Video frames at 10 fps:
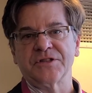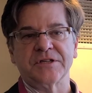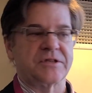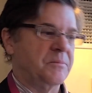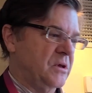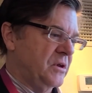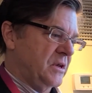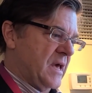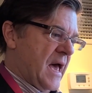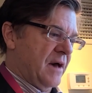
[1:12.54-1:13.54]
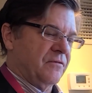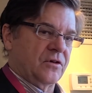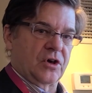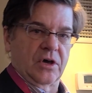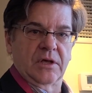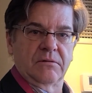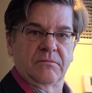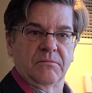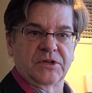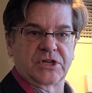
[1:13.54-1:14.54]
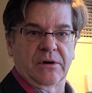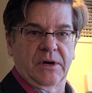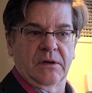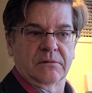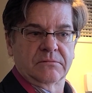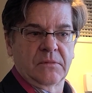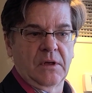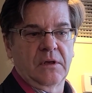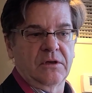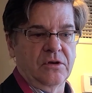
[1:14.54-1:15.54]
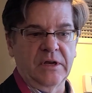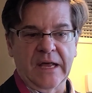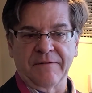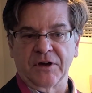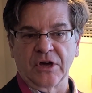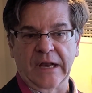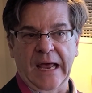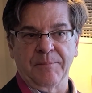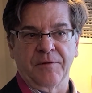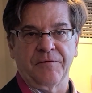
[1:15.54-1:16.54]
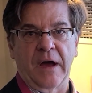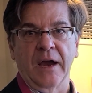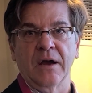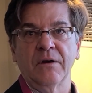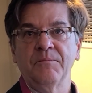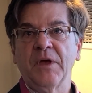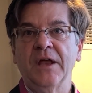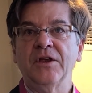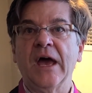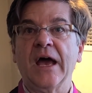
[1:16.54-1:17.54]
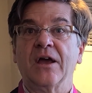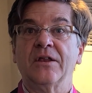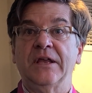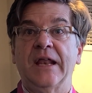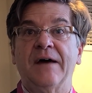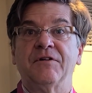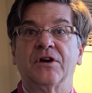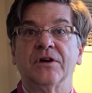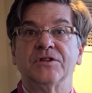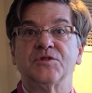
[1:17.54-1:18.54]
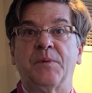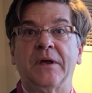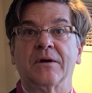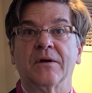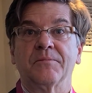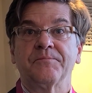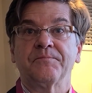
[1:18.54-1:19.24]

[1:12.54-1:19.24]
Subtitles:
system, you need to have good material, you need to have a good amplifier, and you need to have a good speaker.